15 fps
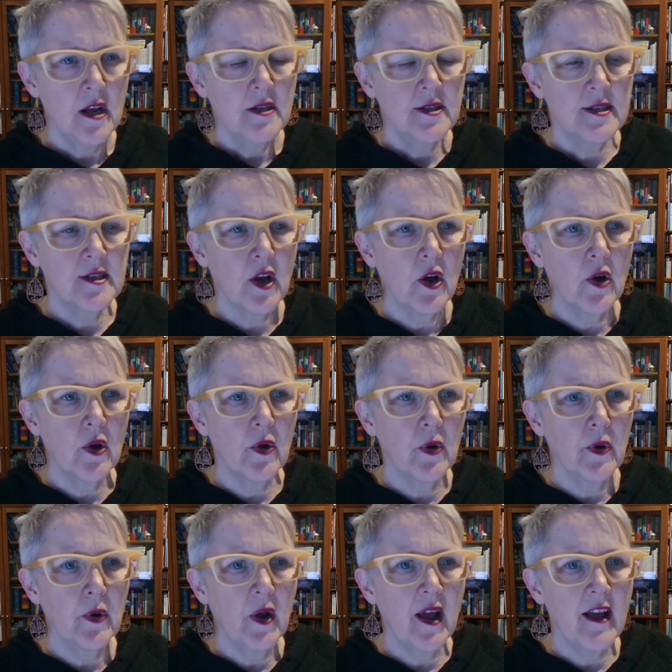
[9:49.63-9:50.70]

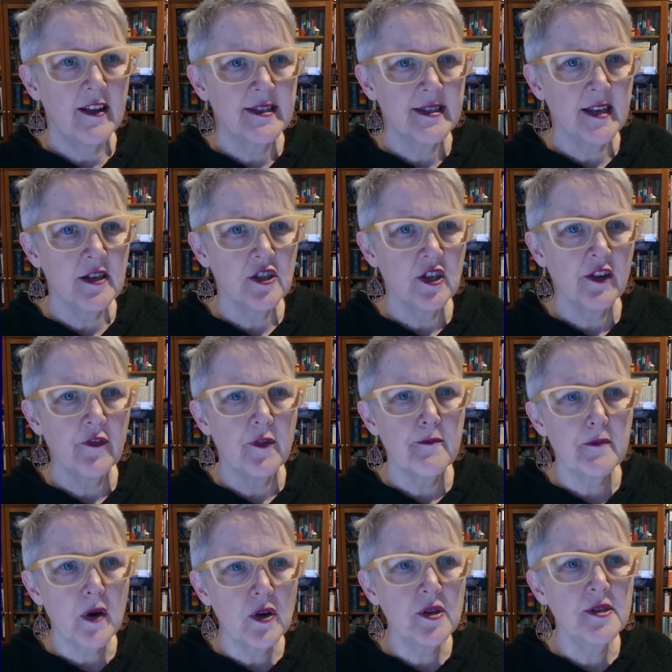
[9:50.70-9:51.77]
So essentially, for
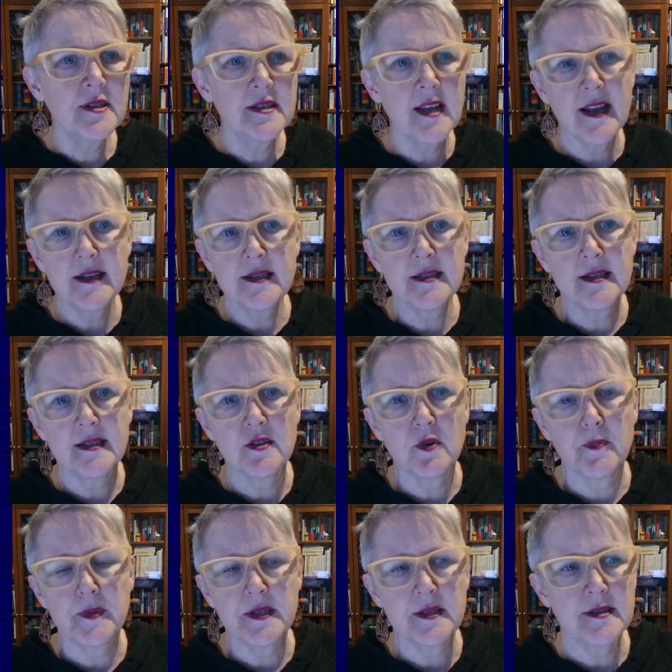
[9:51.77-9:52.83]
most entities or
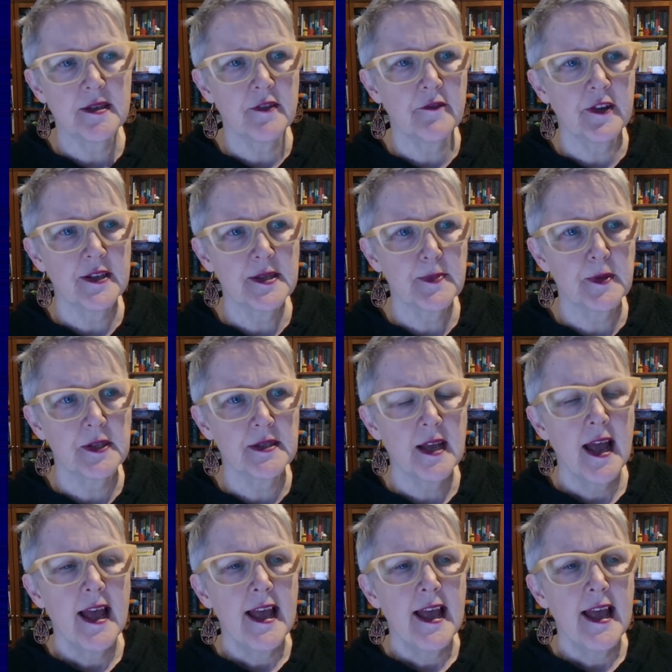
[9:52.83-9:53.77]
business investments,